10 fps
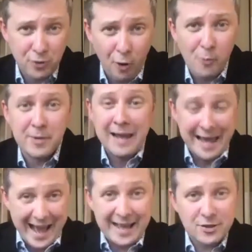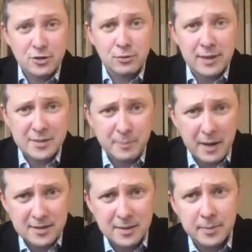normal as soon as
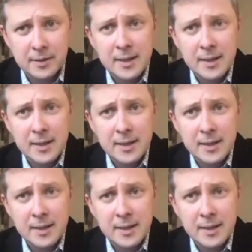possible.